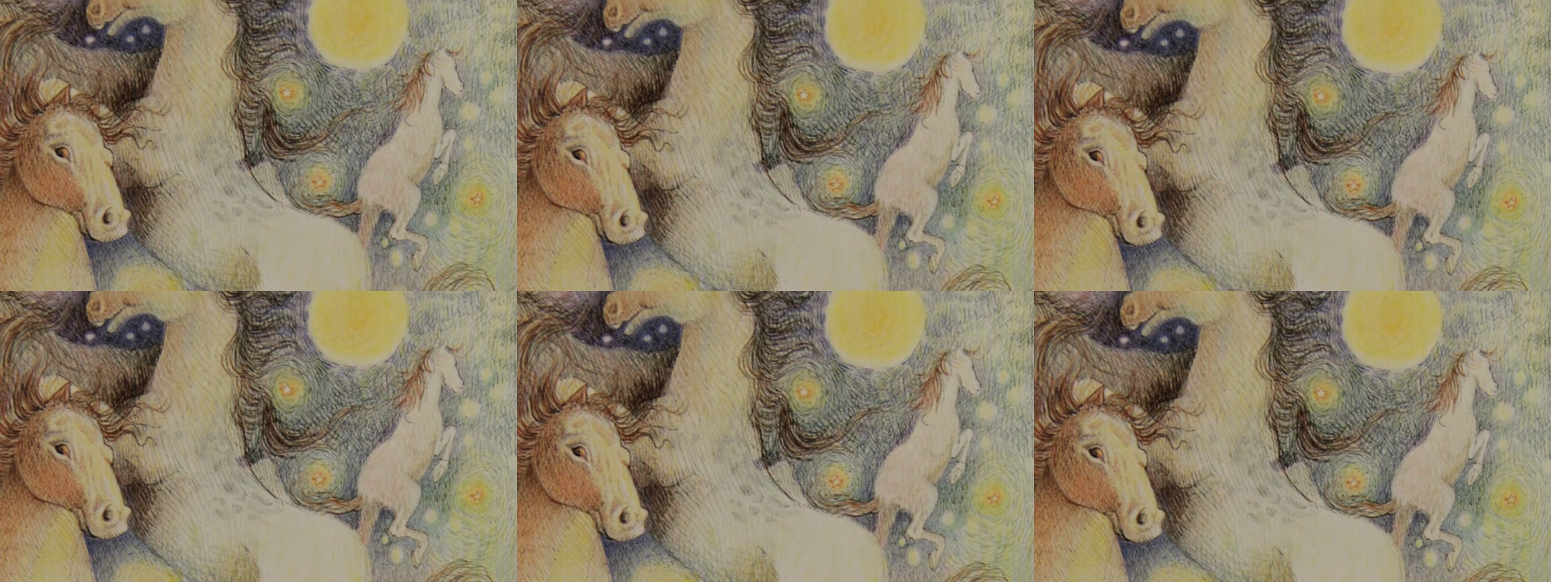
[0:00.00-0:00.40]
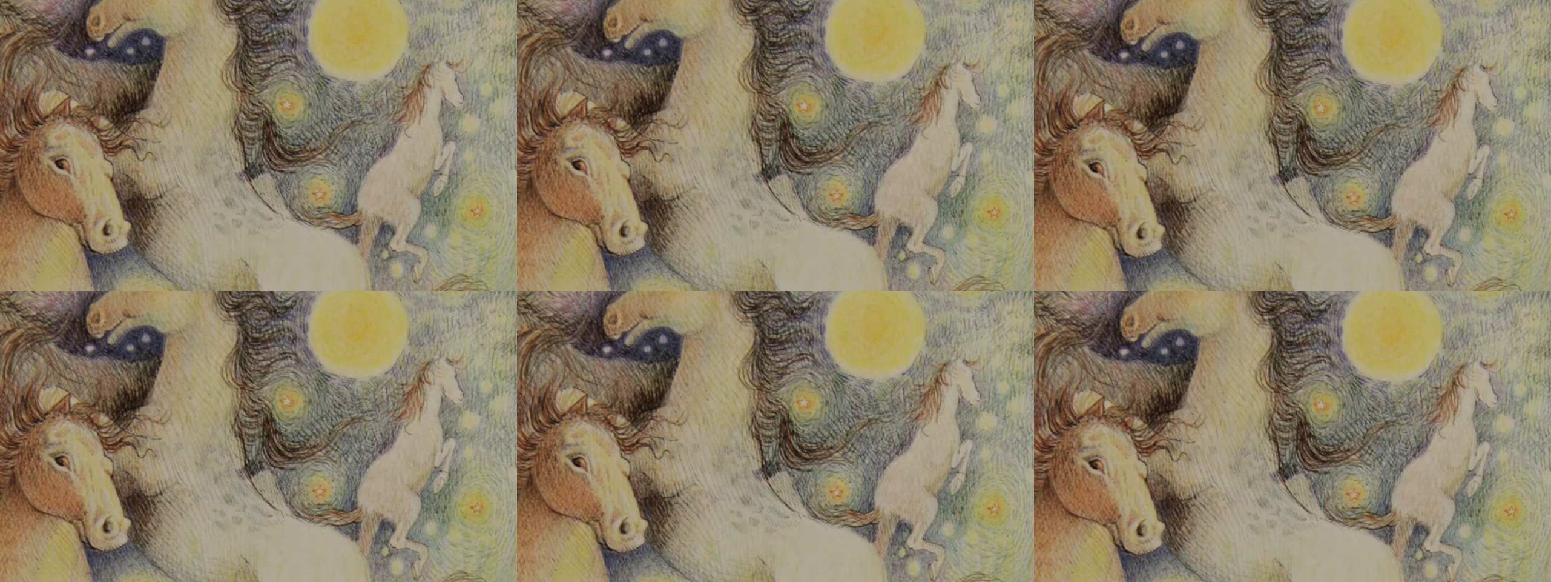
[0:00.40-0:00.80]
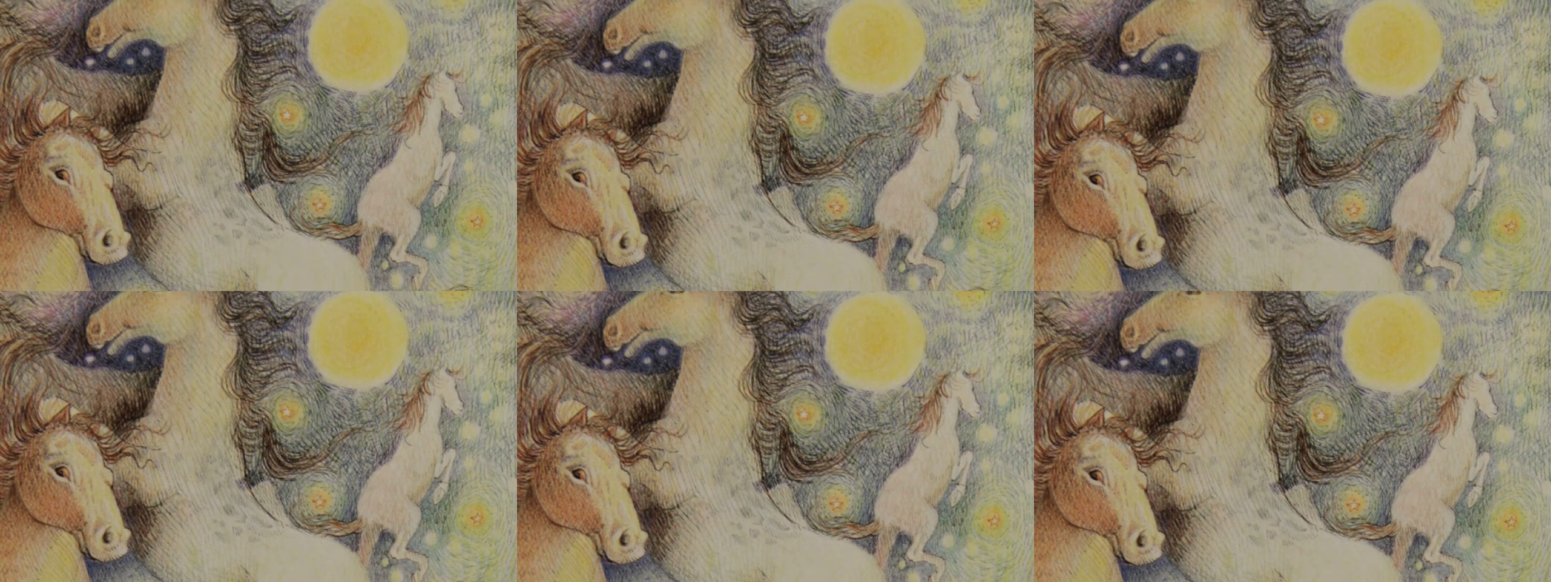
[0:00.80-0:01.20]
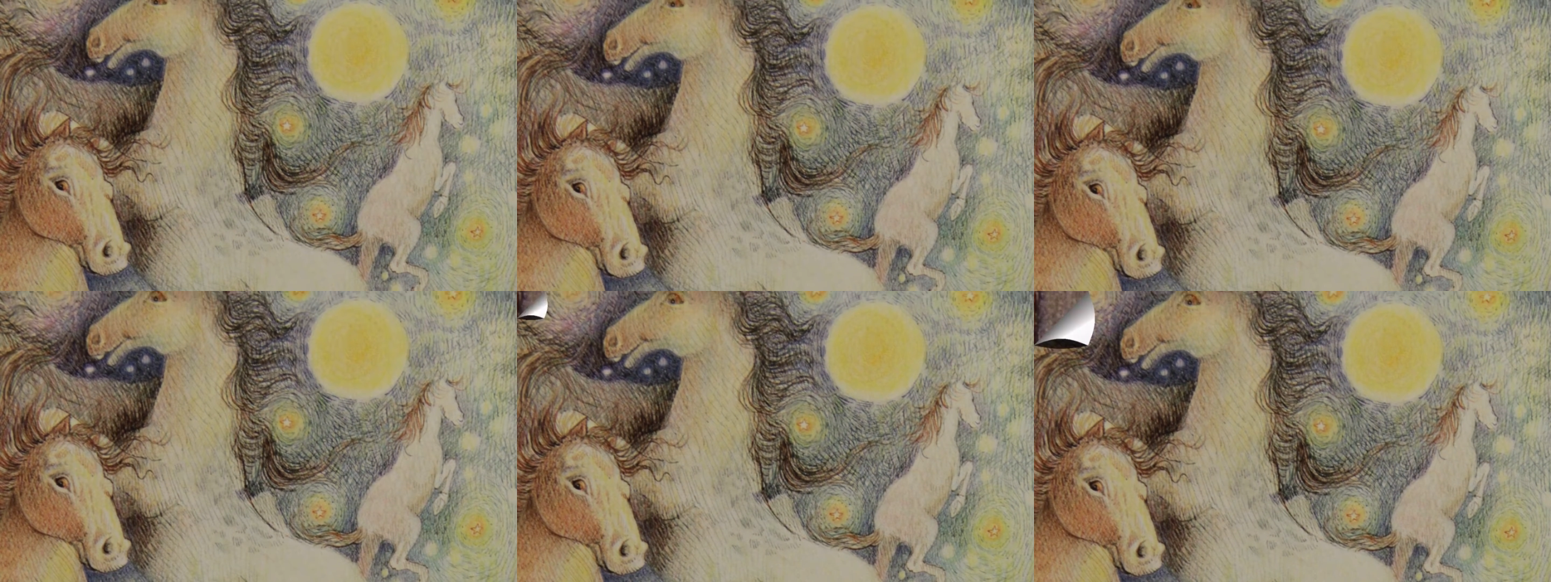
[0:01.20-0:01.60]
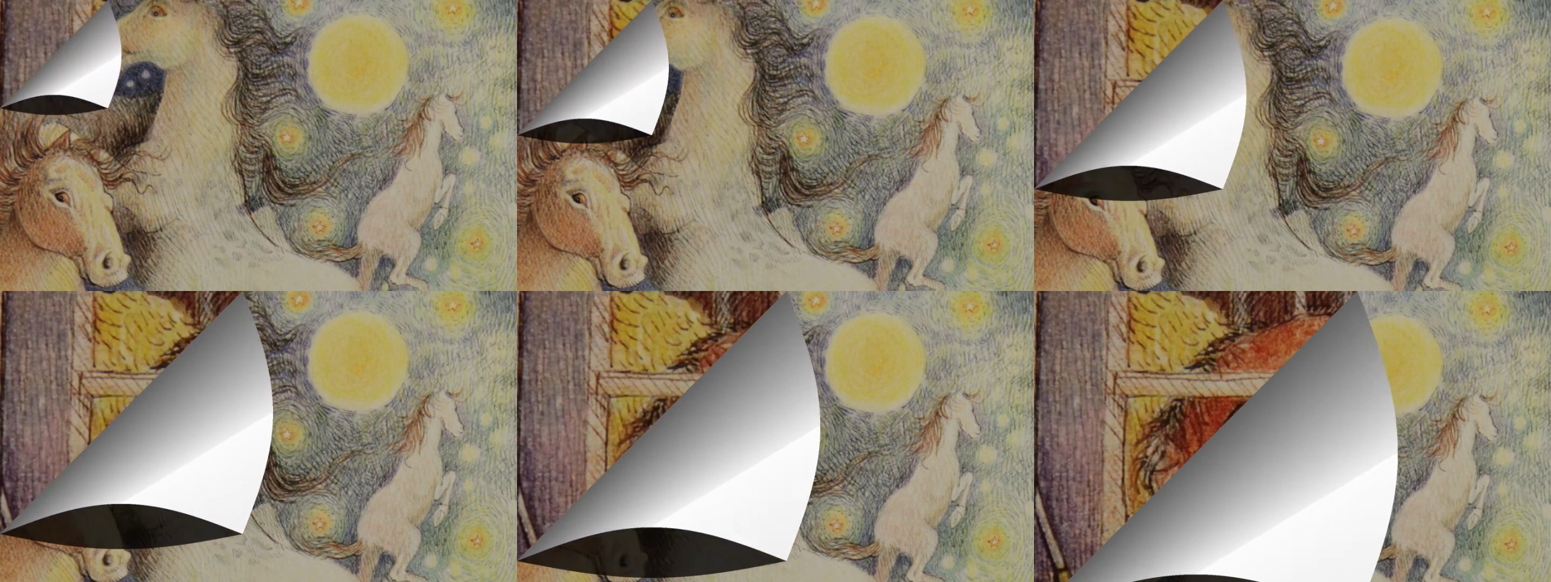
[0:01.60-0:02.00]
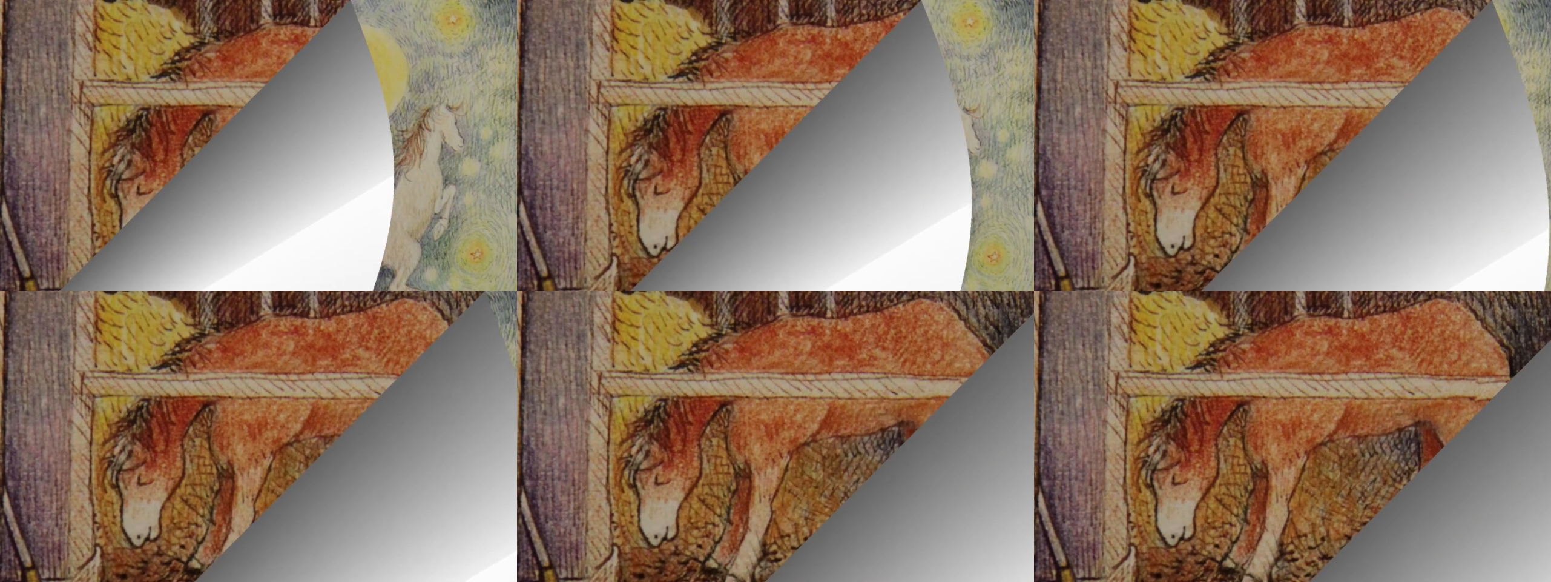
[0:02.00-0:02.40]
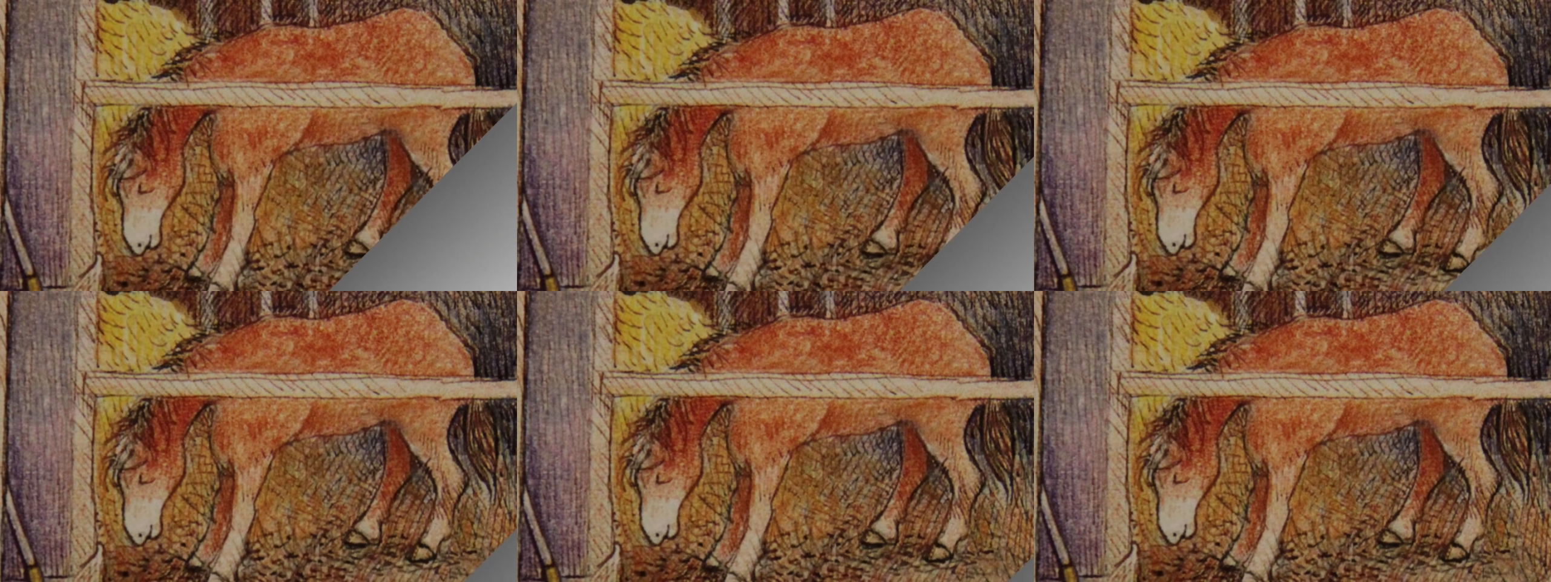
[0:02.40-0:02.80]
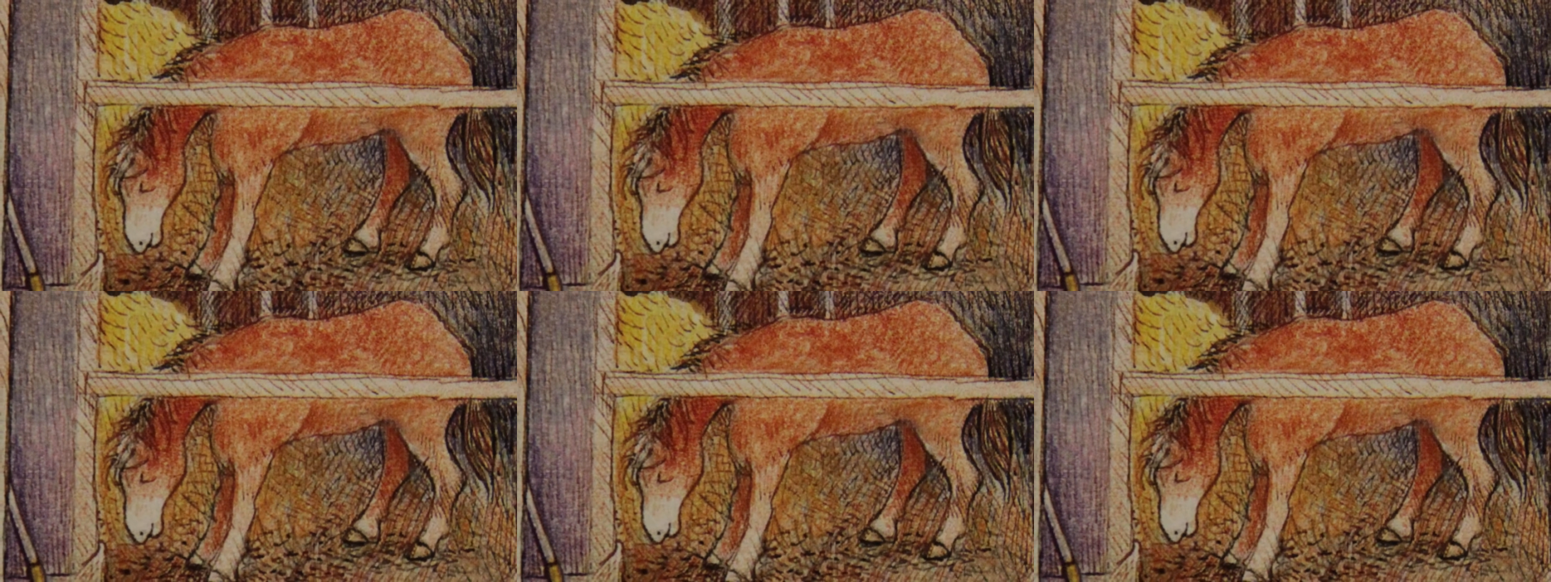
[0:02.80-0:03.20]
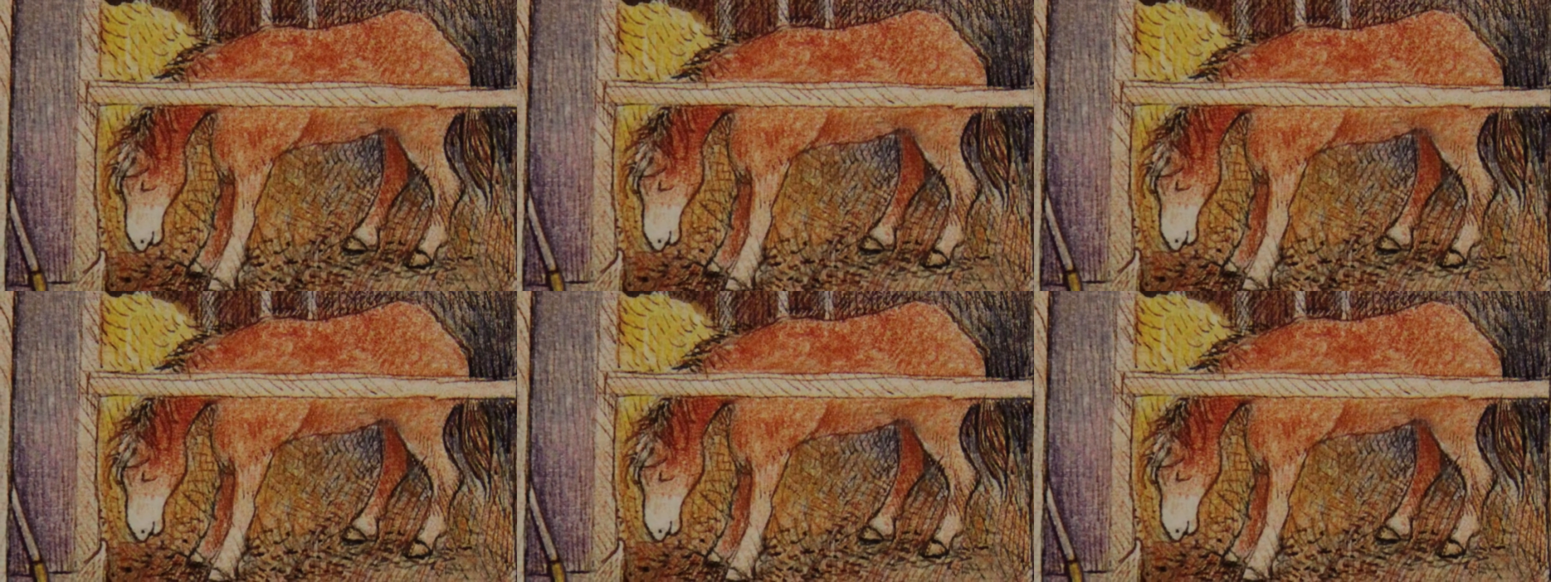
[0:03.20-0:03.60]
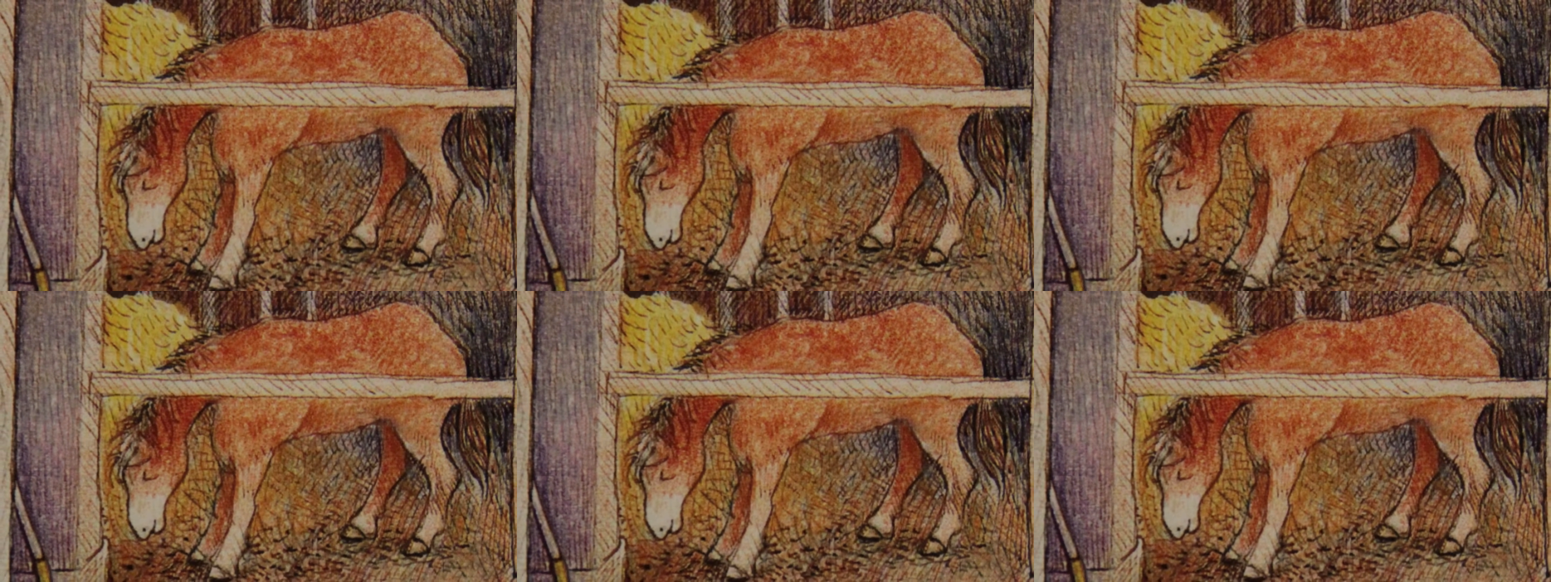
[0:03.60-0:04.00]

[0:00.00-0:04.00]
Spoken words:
Nobody's mouth can be seen.